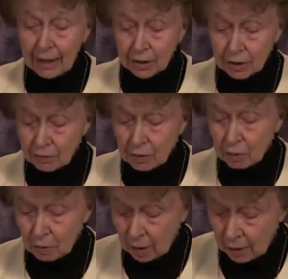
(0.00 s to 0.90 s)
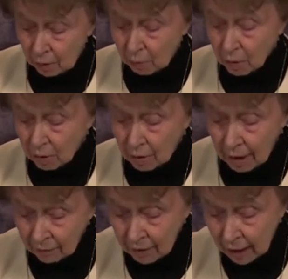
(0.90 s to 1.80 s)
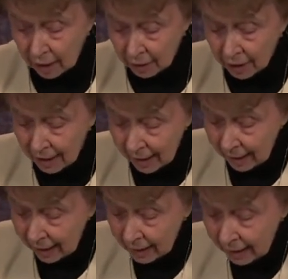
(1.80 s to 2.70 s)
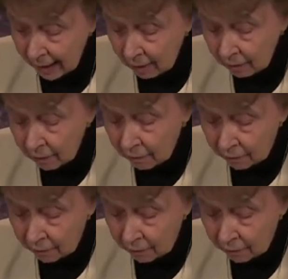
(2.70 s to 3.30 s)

is through the Word of God. And now,